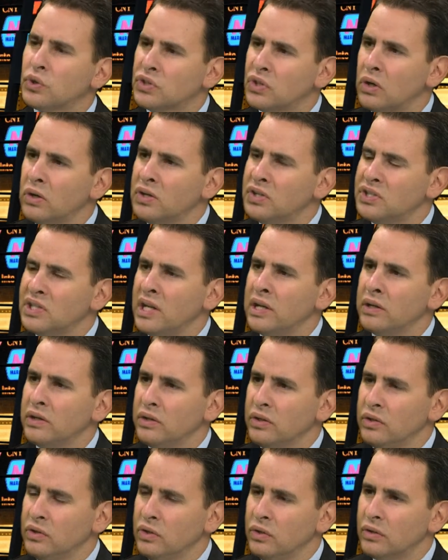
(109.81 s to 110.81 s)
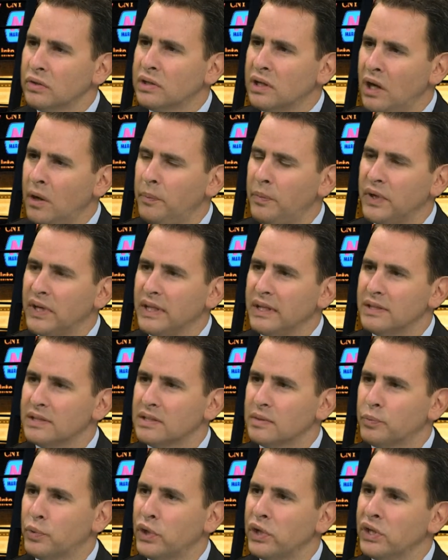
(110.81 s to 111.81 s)
a certain extent, your company is
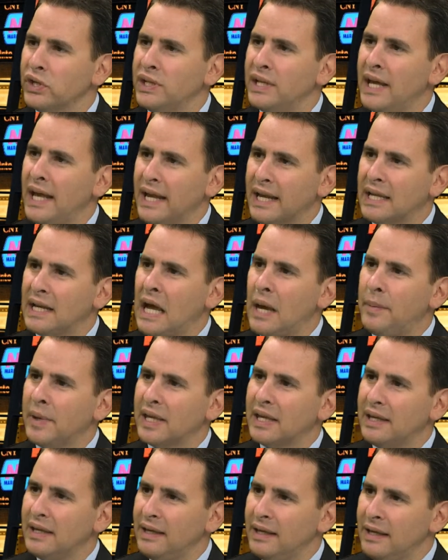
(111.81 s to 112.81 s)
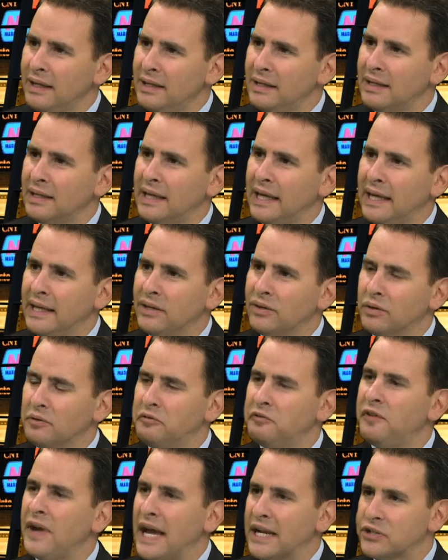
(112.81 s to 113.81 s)
a pretty good economic indicator of
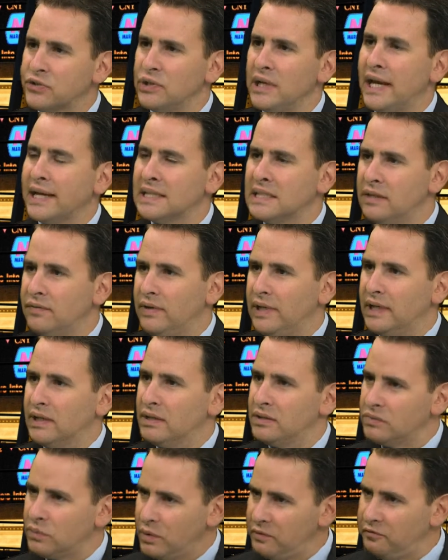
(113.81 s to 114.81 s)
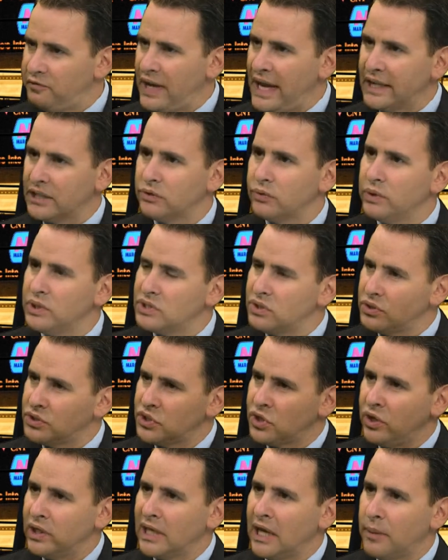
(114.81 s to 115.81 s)
factory activity, because when factories are
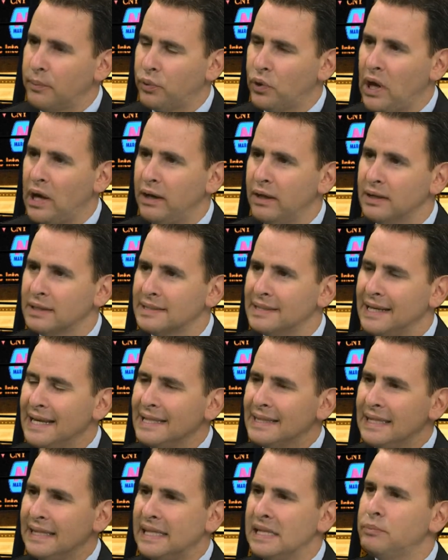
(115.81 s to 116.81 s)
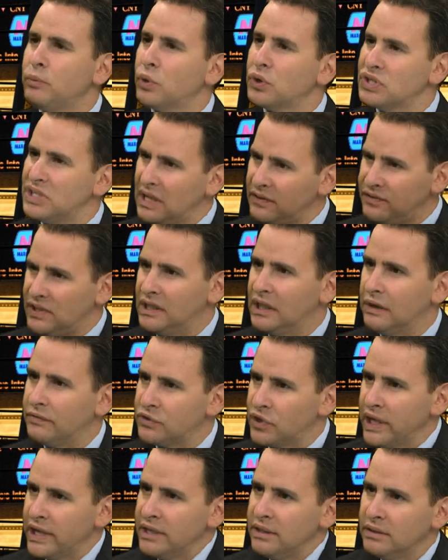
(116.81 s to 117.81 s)
churning out products, they need more safety
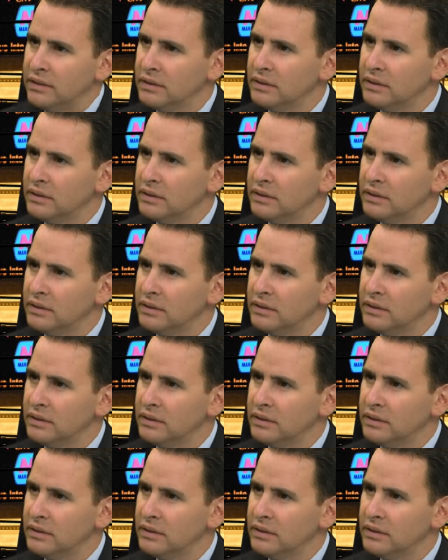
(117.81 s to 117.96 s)
gloves, right?